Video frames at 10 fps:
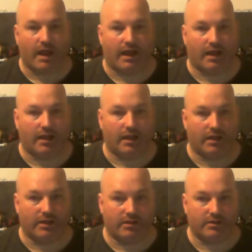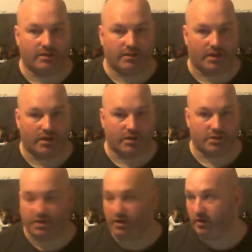And there's
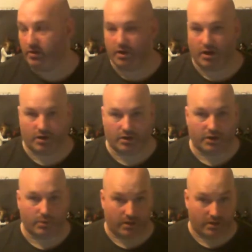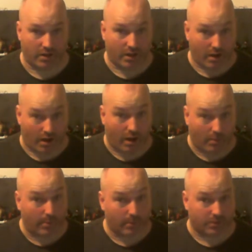another Harley Quinn
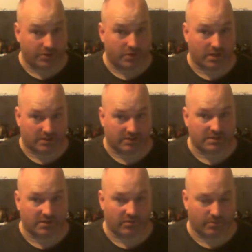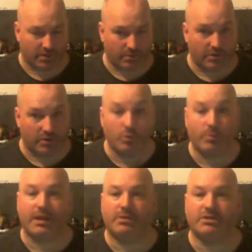up, which you can't see from here, but there will
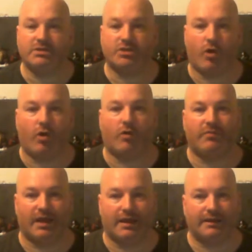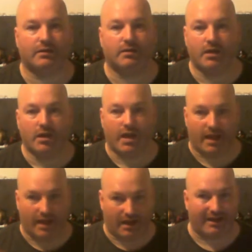be images of that
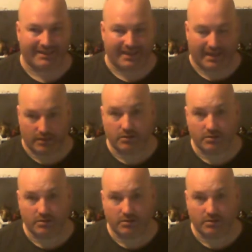at the end.